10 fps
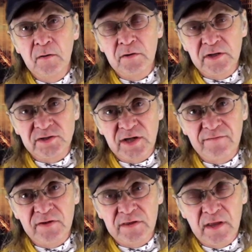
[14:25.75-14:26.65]
with a
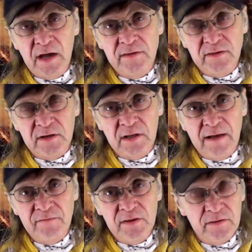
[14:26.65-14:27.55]
7th, 9th, and
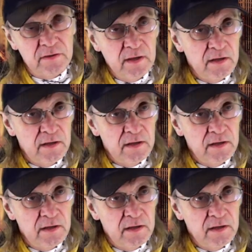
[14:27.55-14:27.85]
11th.